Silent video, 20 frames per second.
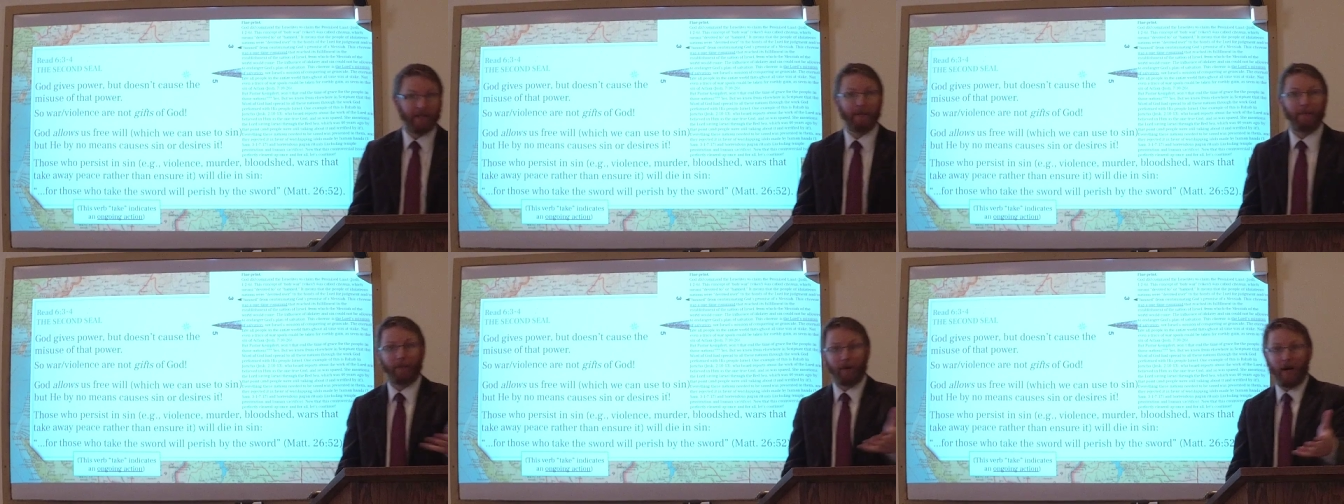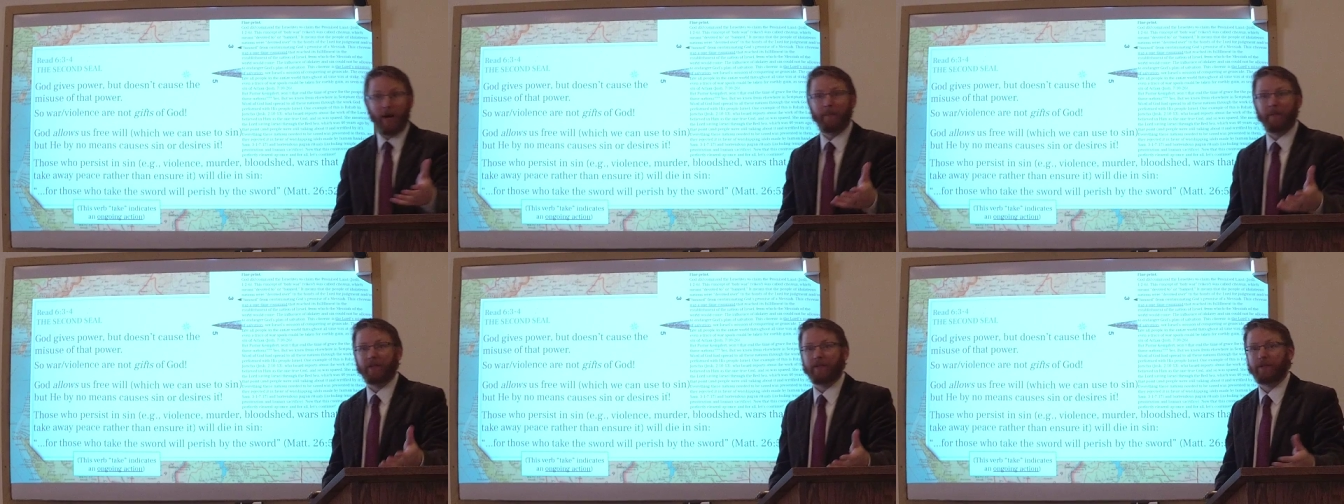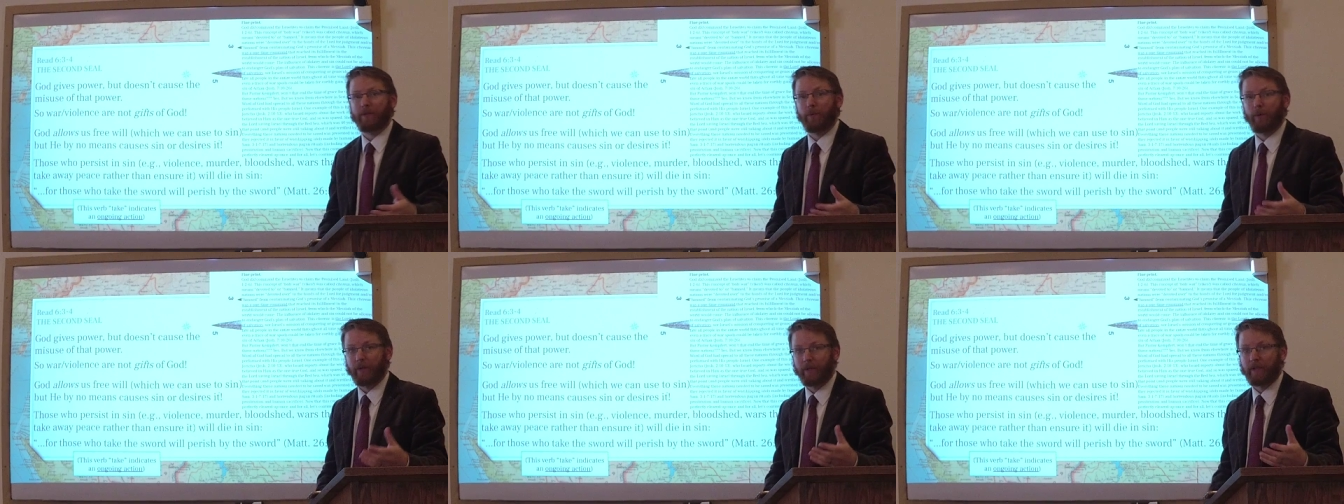he
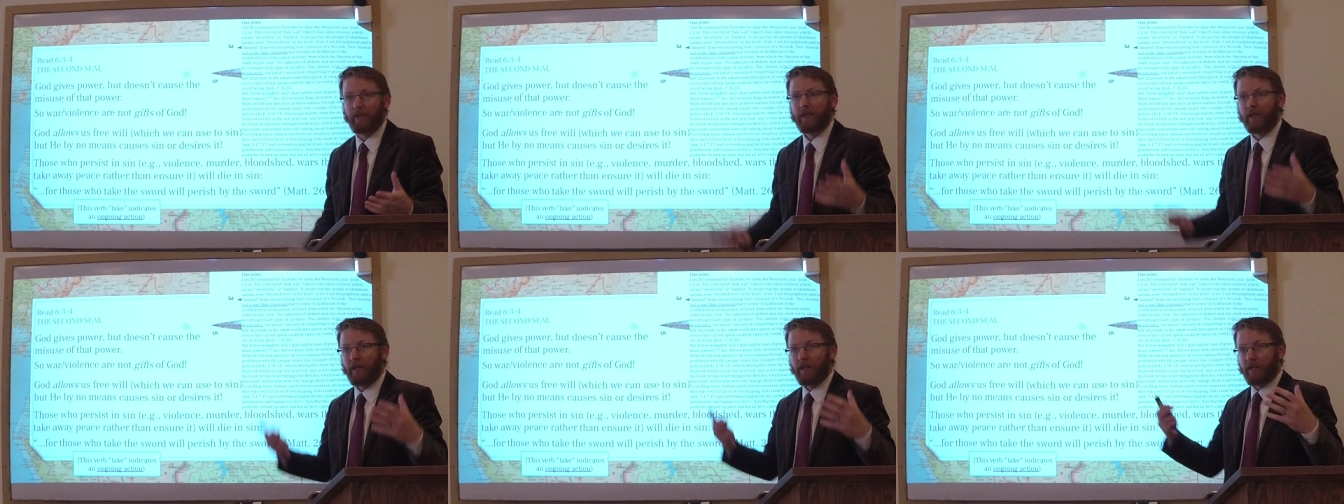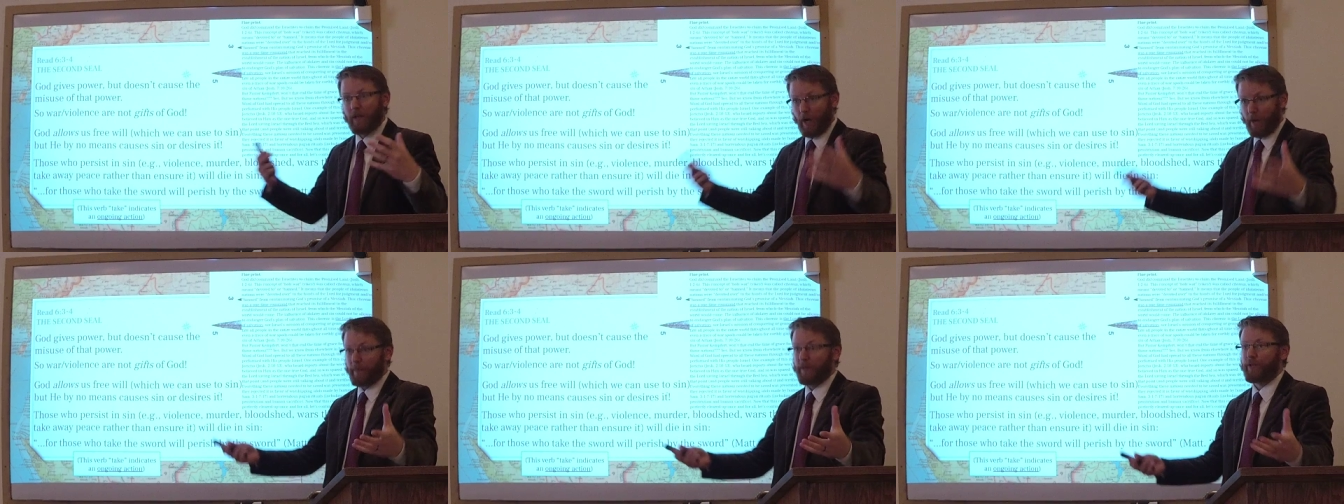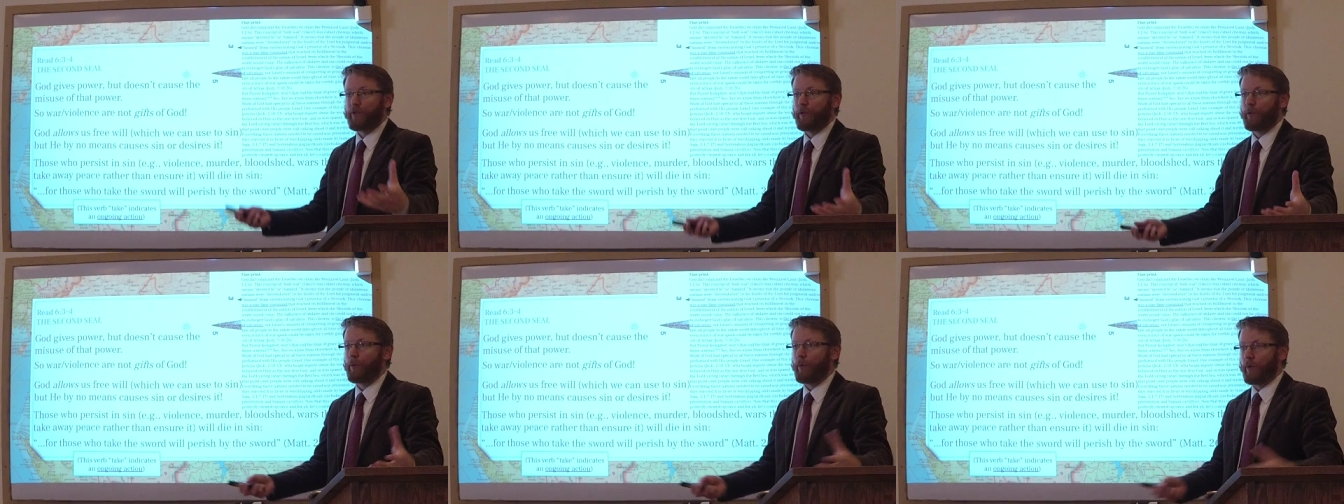promised would come
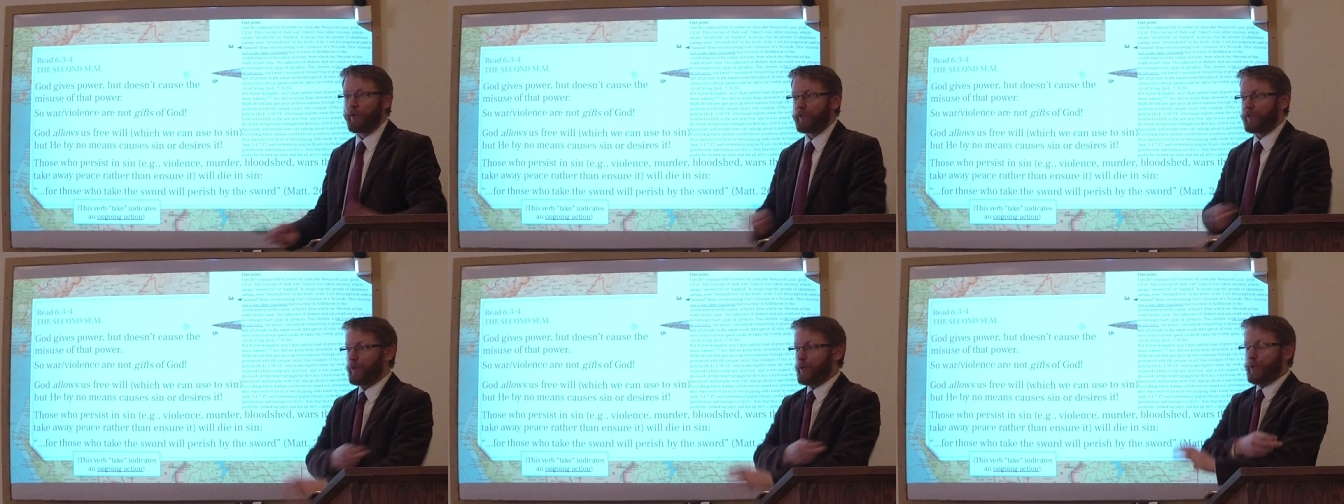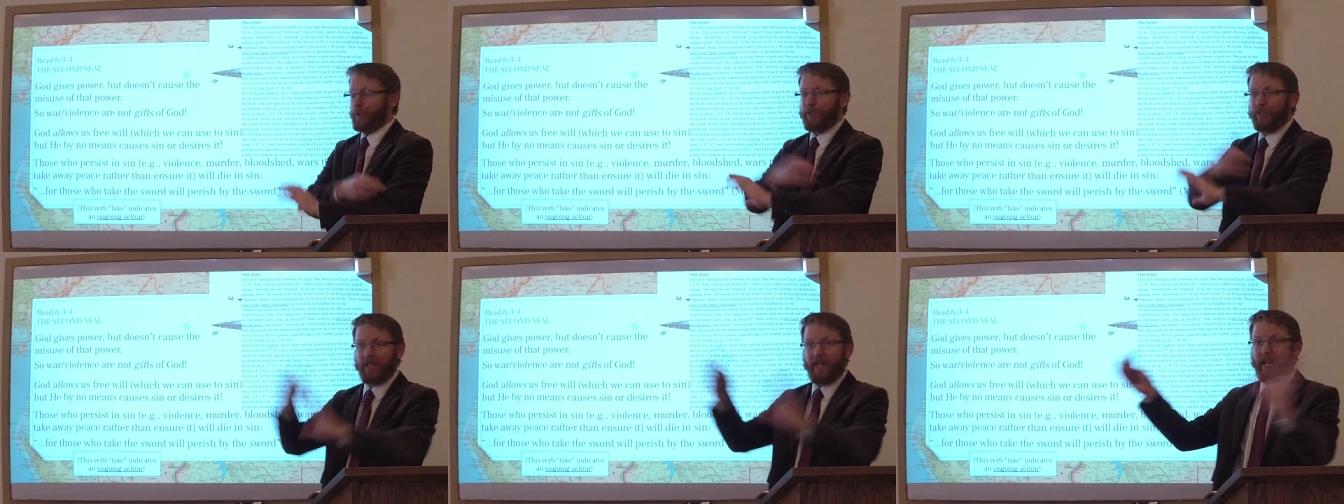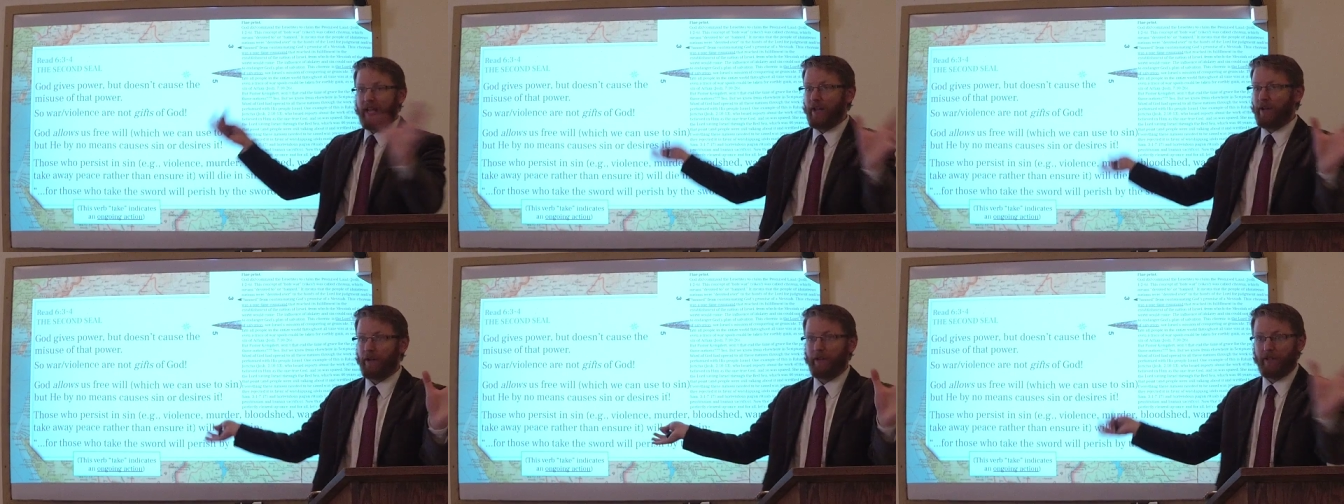into the world to
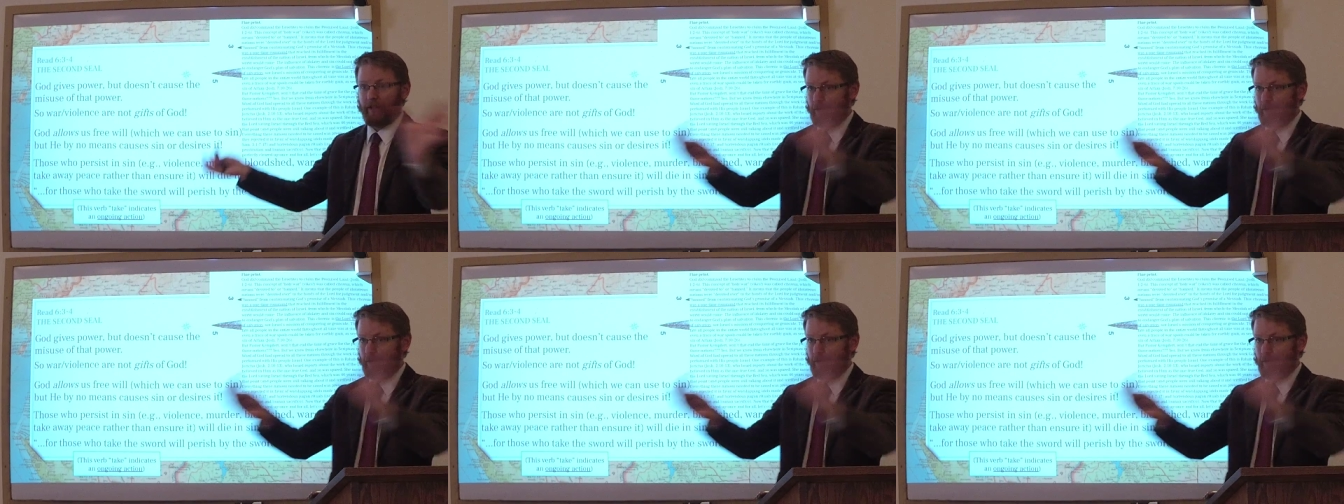save,